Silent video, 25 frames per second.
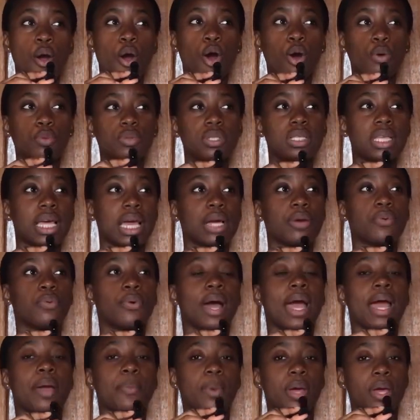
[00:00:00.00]
up to like
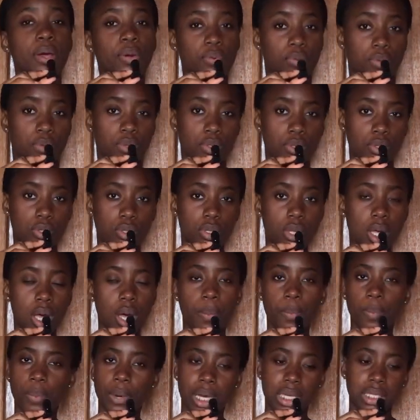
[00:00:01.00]
what I might want,
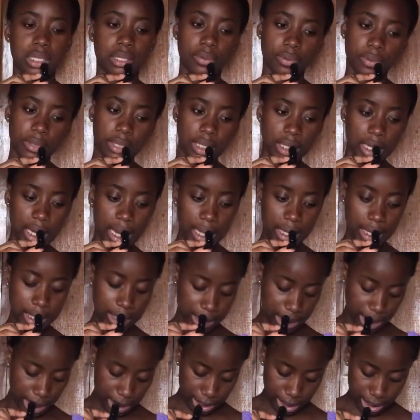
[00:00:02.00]
but I still really like
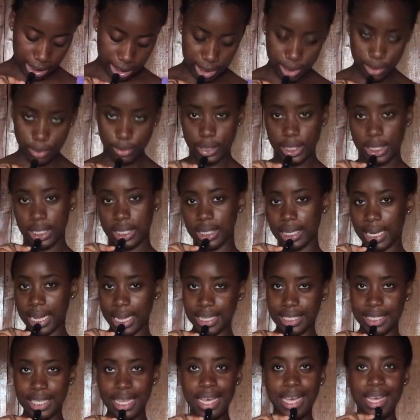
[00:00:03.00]
it. I think it's really
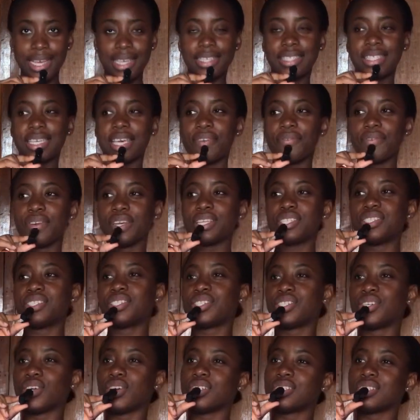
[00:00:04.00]
nice. It's giving
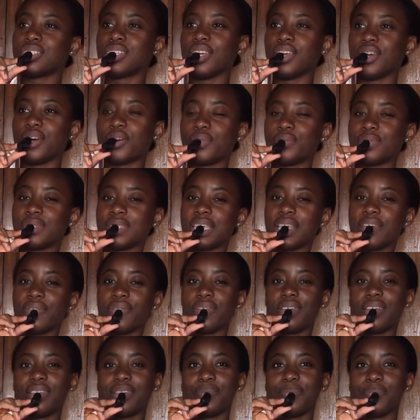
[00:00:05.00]
church girl, it's
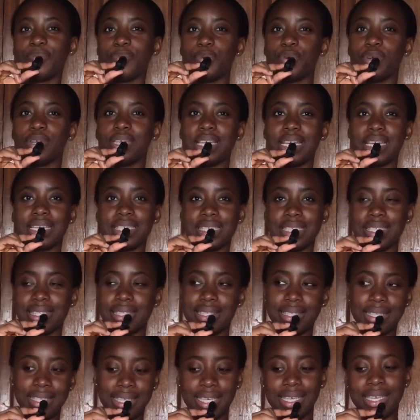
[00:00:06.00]
giving
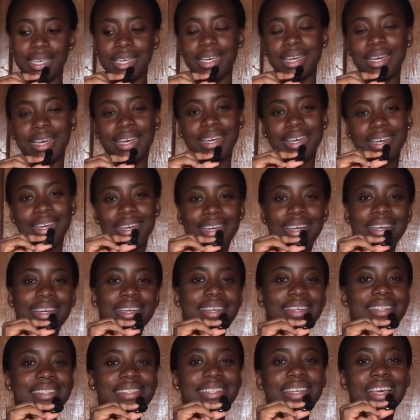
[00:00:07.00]
modesty,
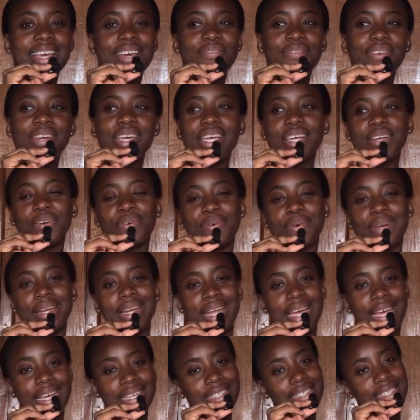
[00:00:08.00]
it's giving
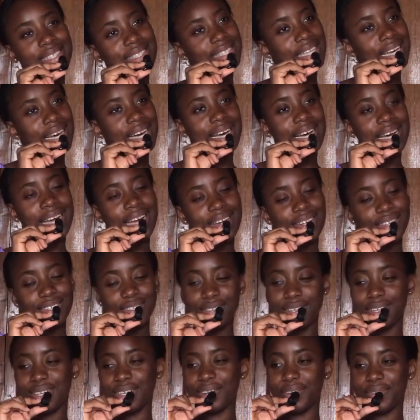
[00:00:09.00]
Queen Esther. I
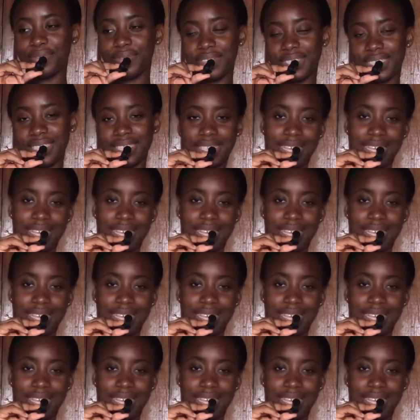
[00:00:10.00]
just really love it.